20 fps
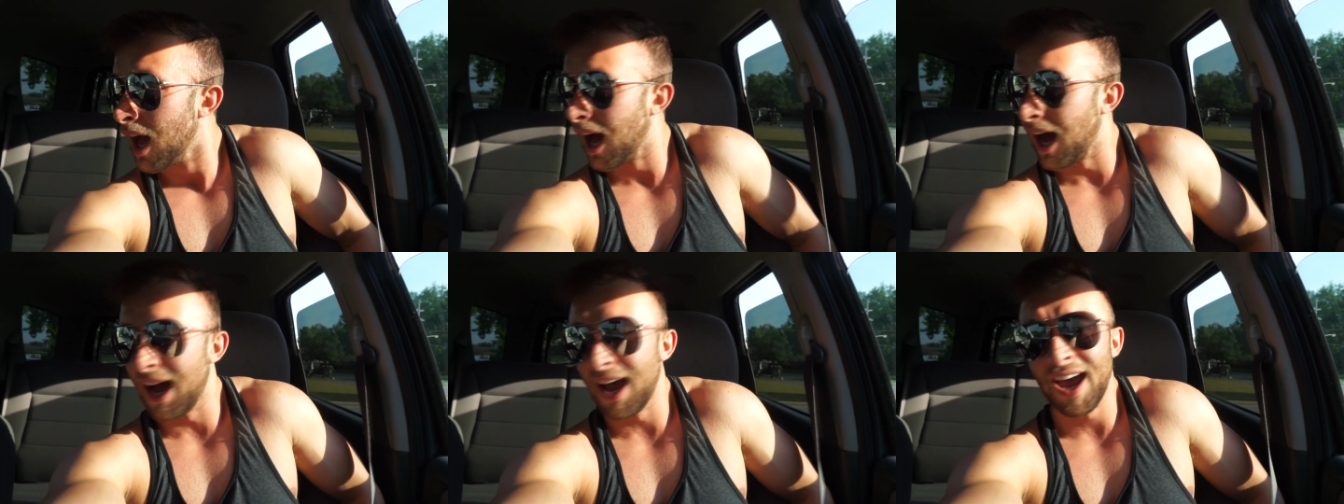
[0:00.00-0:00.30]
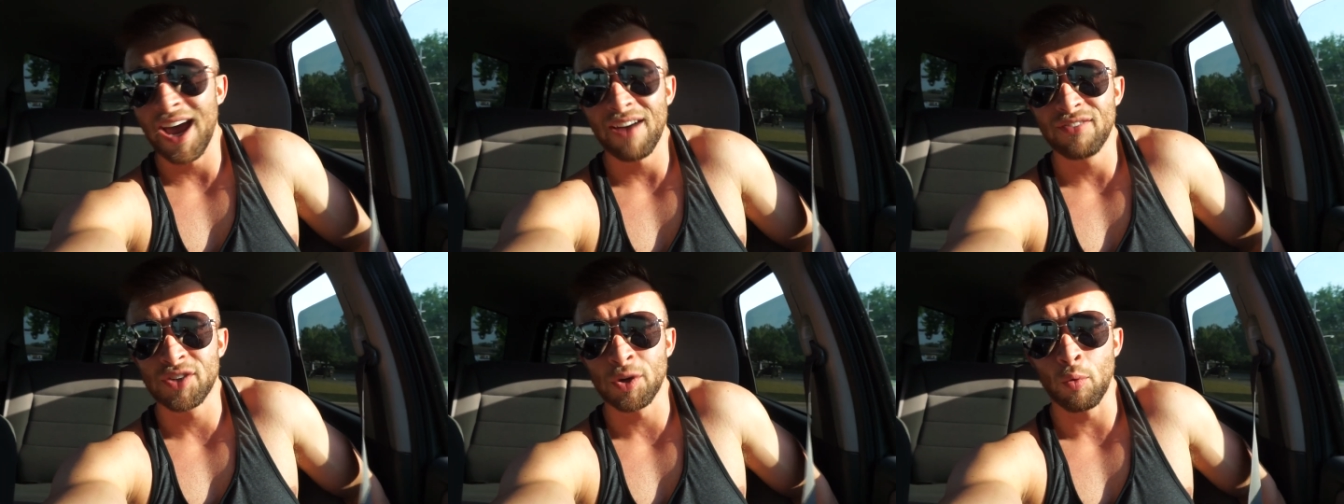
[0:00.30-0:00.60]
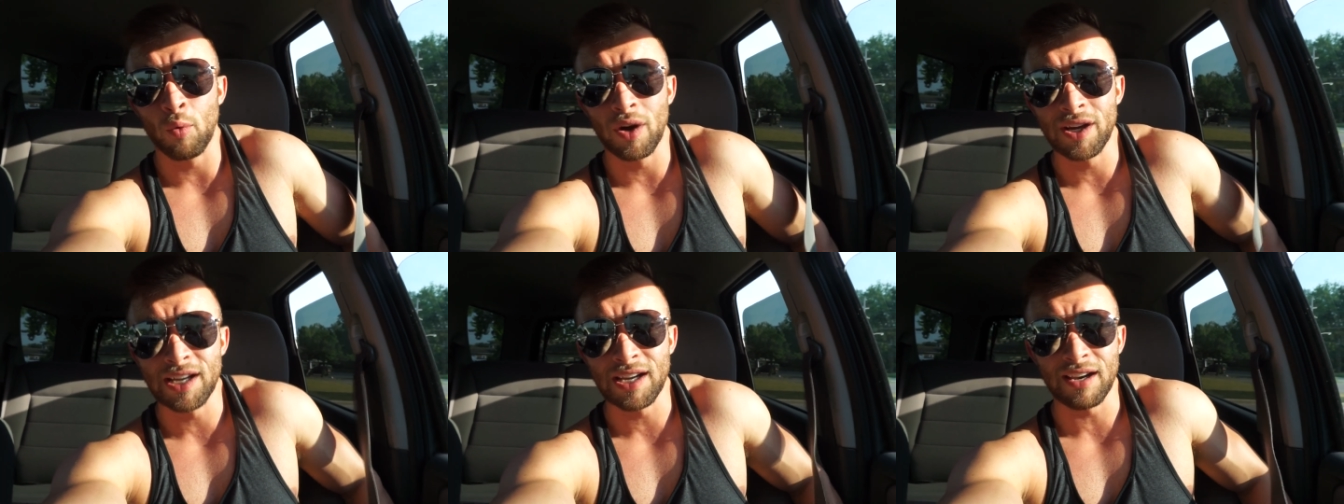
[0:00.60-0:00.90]
I have
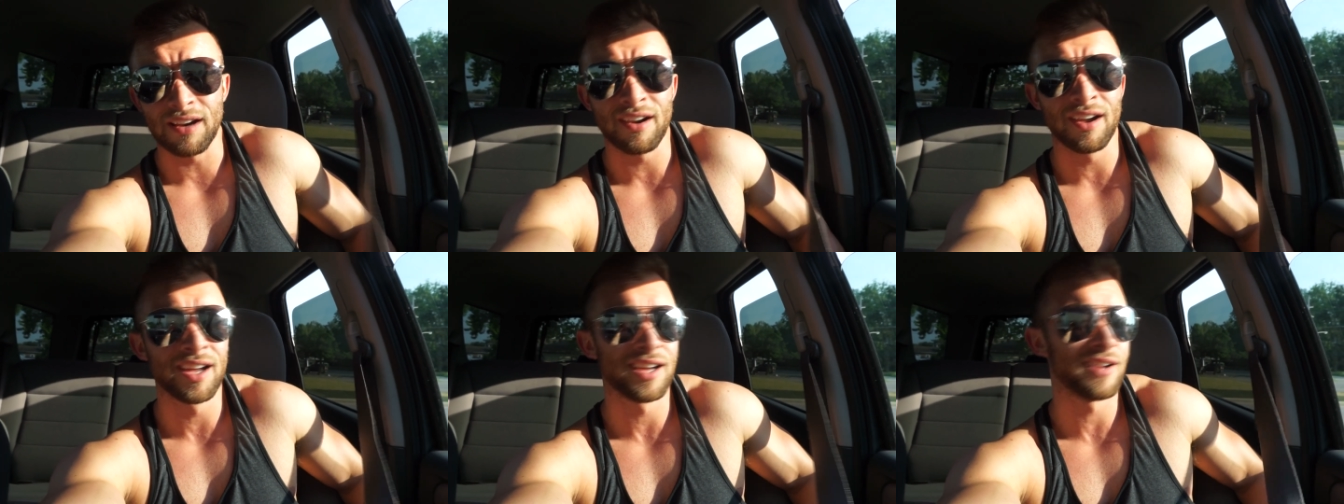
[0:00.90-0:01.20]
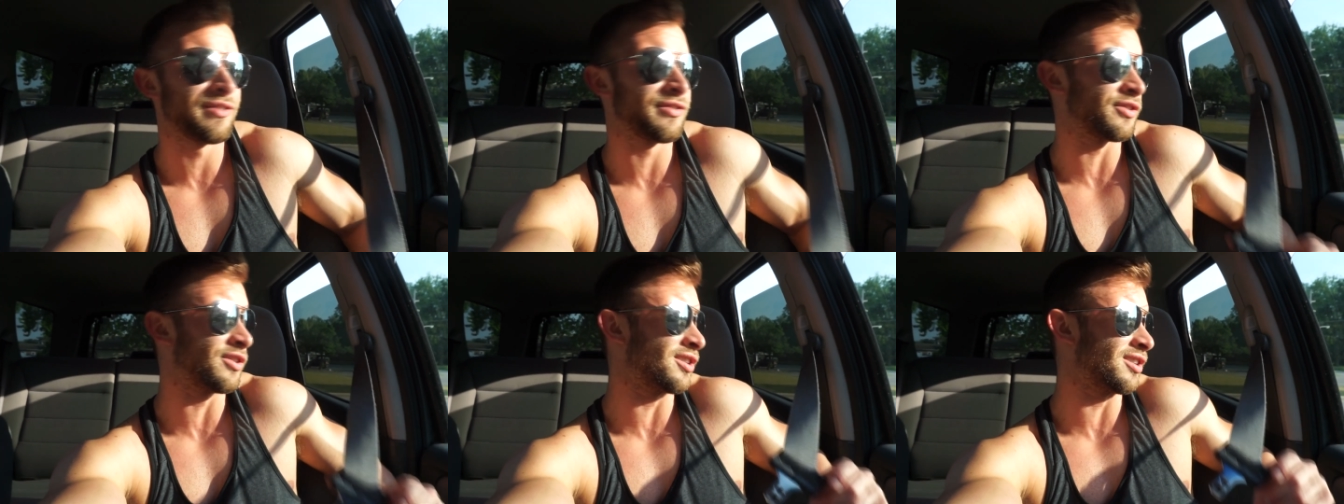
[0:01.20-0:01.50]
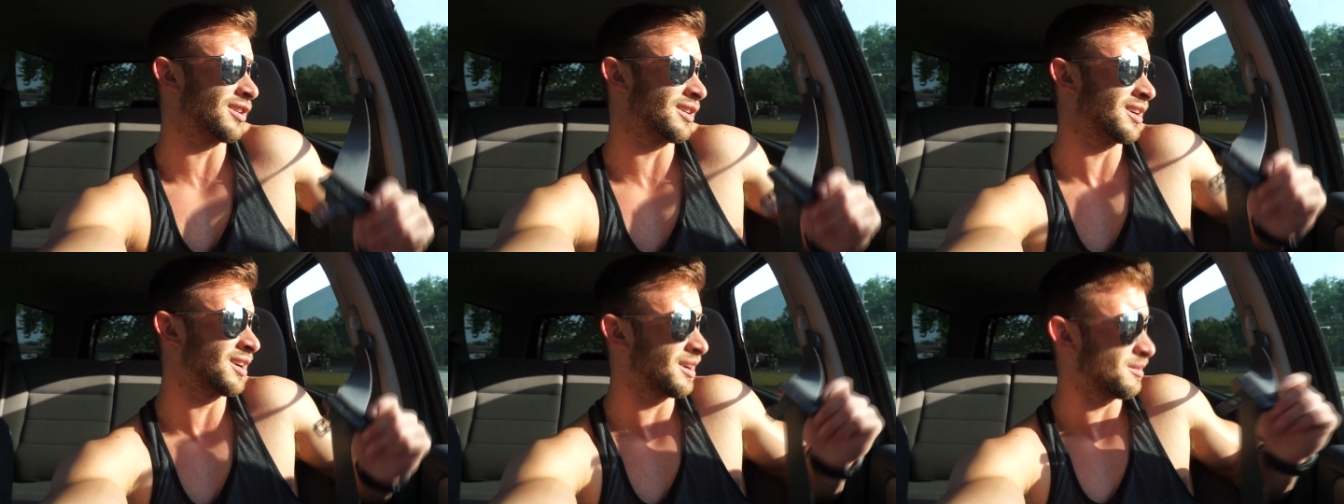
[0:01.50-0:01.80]
to wait
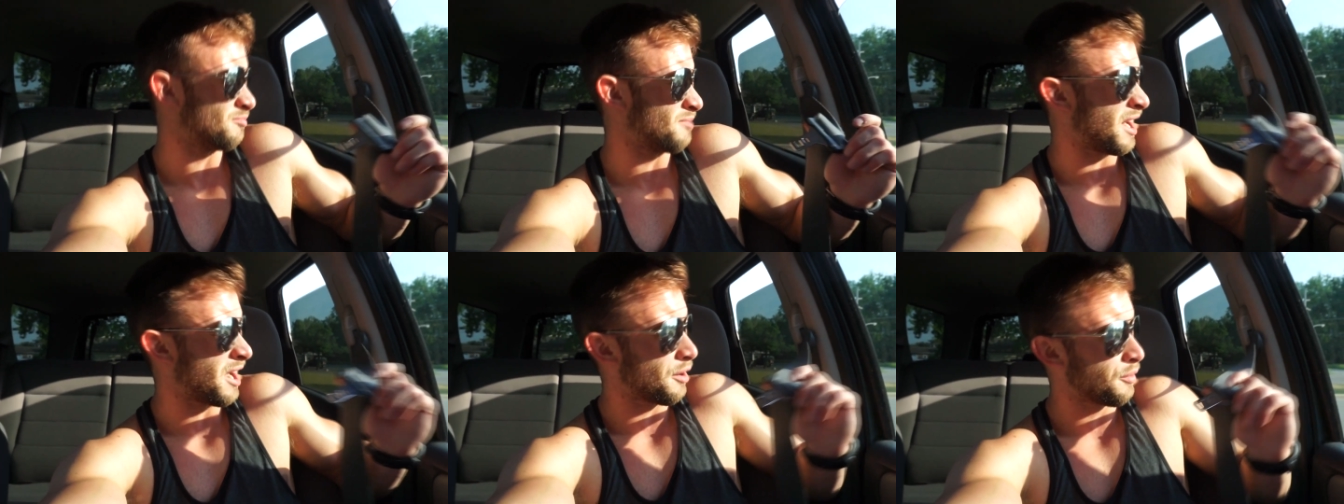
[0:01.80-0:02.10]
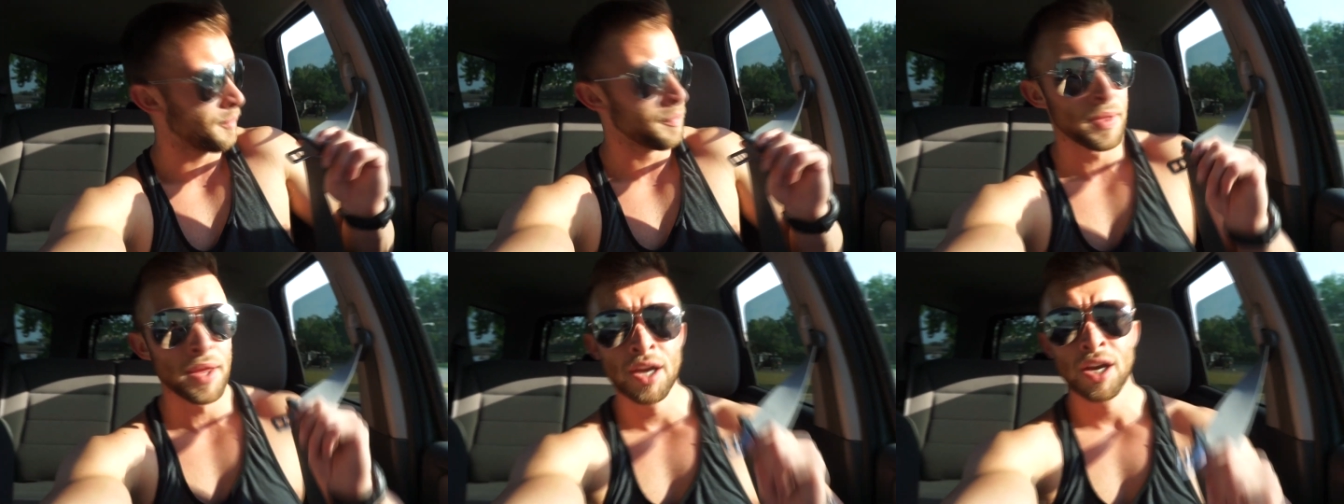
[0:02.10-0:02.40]
for about